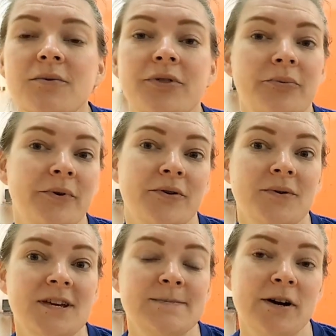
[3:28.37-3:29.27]
go
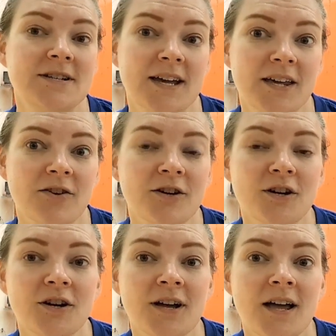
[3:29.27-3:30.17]
through these
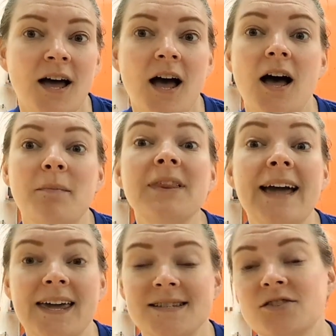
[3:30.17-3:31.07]
particular um,
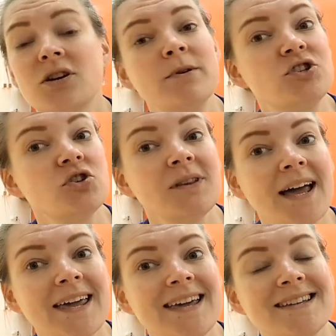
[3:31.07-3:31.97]
leggings. There's gonna be two
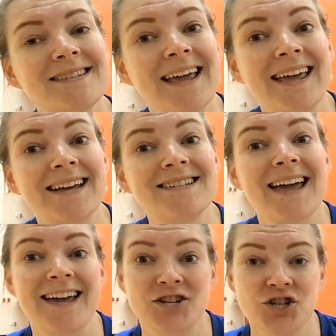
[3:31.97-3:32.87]
leggings and
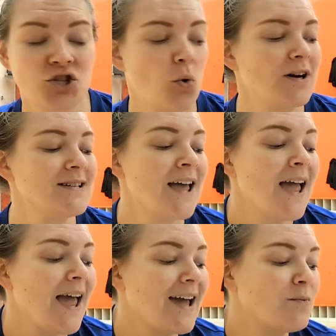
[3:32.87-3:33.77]
a short.
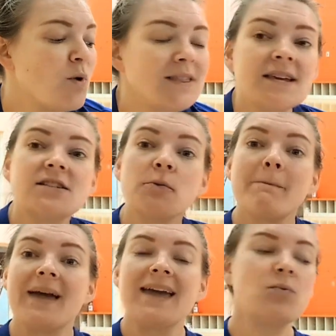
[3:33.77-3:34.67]
And what these are
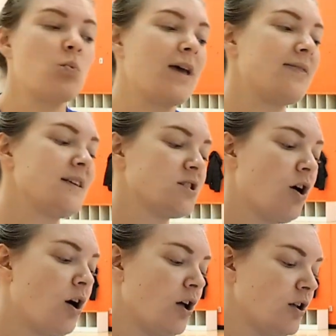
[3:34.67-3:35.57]
made with is
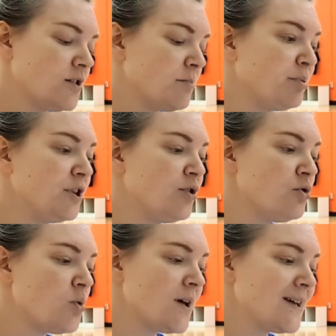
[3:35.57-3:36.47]
called
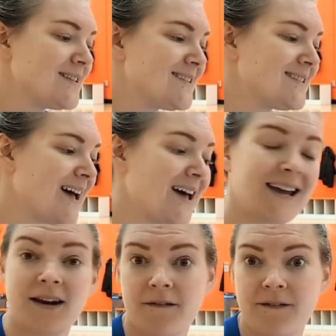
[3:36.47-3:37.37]
Blue
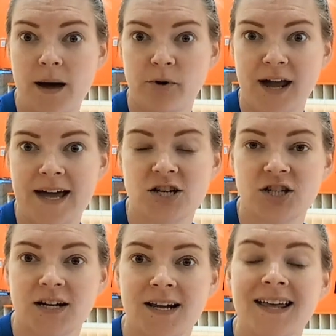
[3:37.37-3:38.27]
Sign
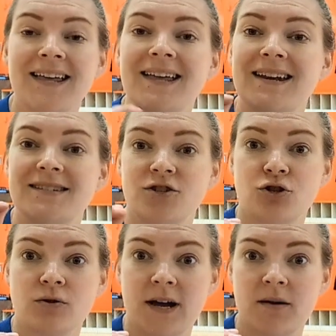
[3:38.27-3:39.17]
Fabrication. It is a
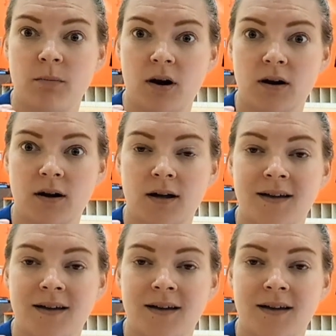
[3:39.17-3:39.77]
trademark.